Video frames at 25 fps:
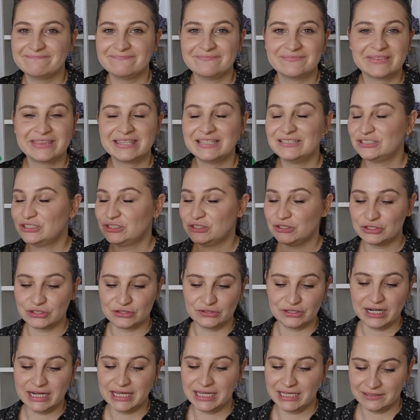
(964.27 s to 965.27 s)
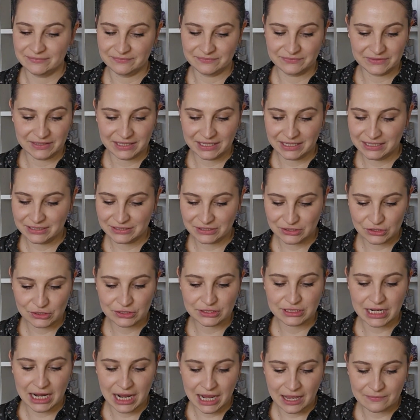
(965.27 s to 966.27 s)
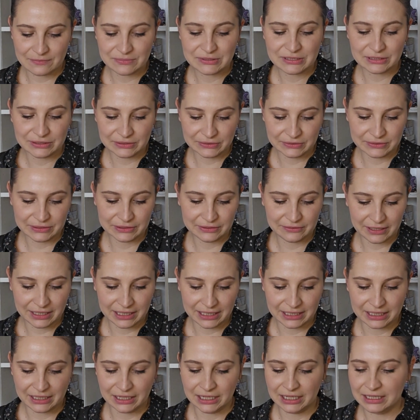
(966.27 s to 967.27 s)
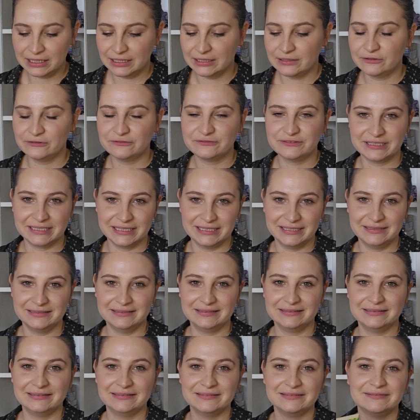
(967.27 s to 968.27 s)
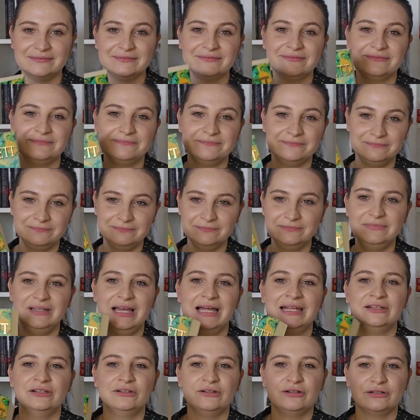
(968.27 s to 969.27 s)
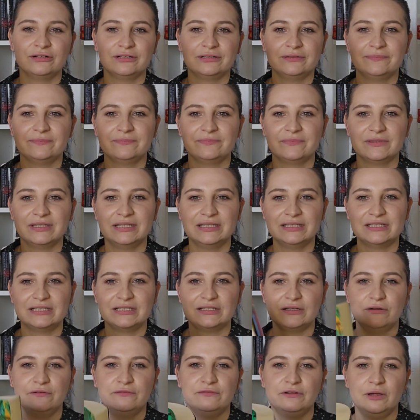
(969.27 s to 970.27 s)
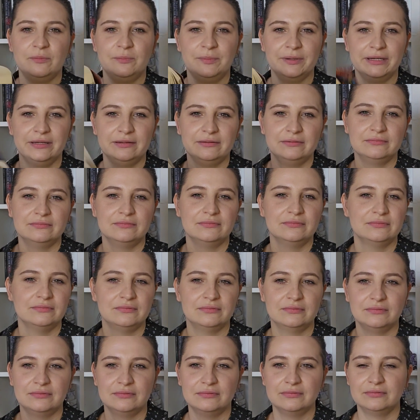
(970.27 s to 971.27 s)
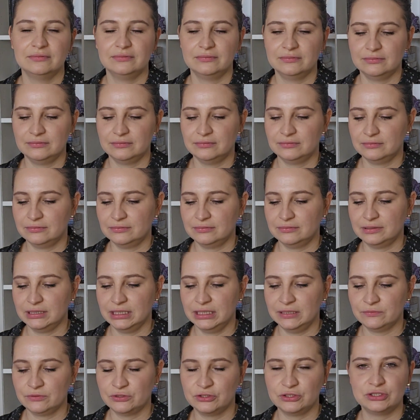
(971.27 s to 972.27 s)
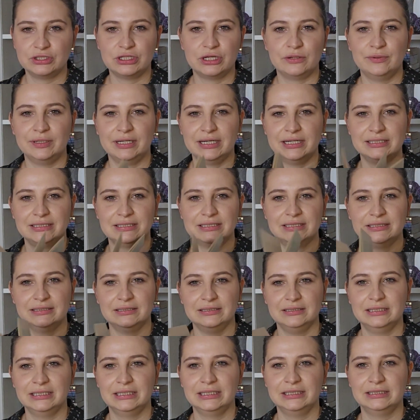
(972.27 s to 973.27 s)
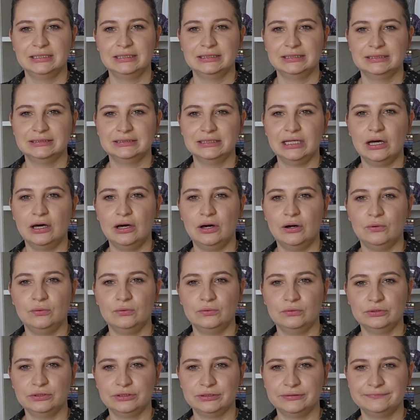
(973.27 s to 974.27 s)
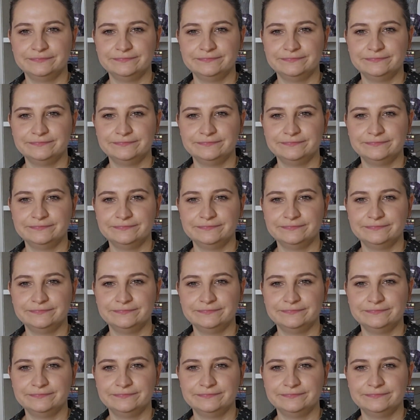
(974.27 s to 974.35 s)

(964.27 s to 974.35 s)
it's just great. It's just absolutely great. I loved it. And look, it's so floppy. It was so nice to hold.